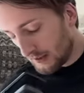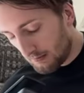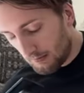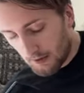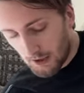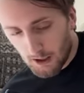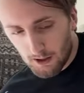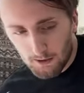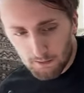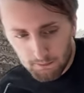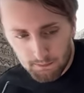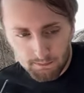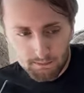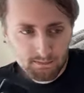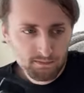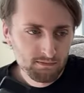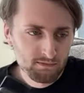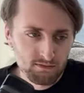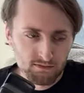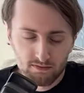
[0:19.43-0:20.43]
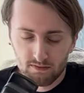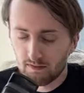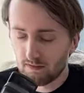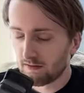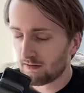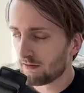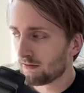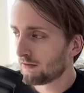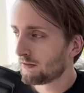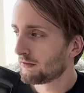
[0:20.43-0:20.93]
you know,
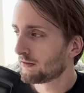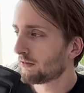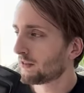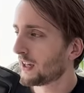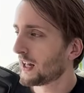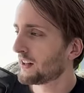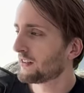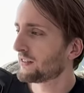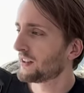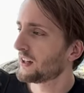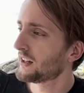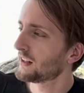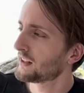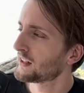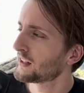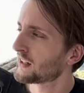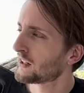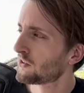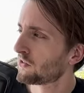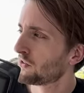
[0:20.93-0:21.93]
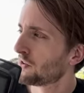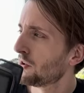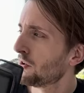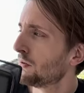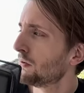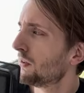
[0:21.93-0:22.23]
can't say anything against you.